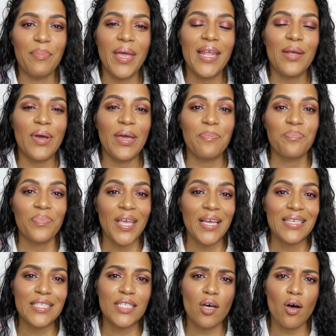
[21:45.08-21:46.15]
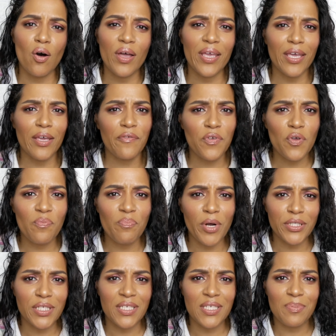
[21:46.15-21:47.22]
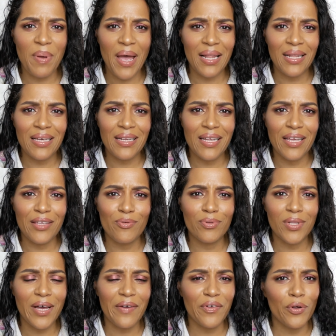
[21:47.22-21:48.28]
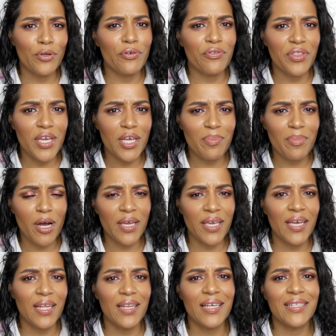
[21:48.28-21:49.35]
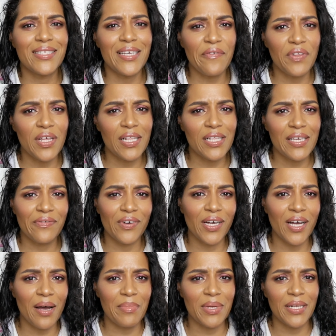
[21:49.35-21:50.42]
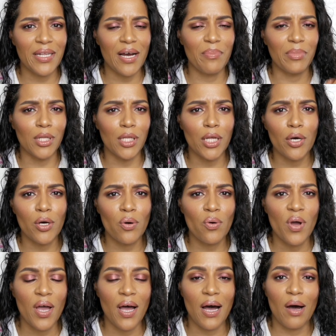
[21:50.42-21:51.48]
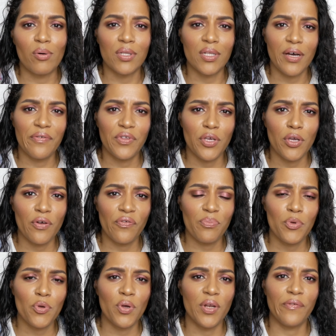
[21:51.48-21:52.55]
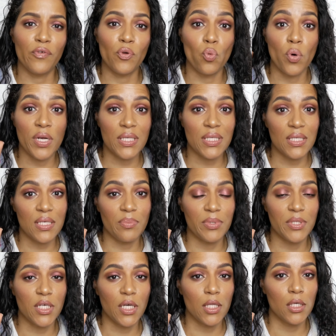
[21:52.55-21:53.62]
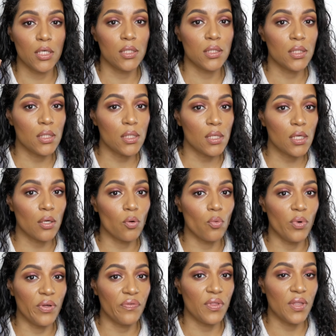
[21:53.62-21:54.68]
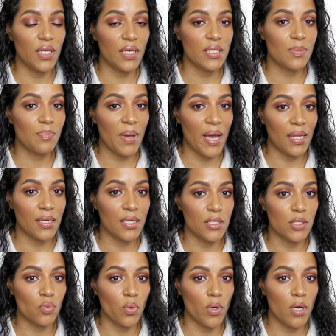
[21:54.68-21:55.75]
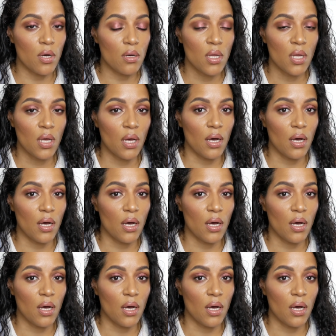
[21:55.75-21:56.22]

Anyway, so if you purchase this palette and you love it, or you're thinking about getting it, definitely leave a comment down below. I would love to hear from you. And if you want to see a particular look with this palette as well,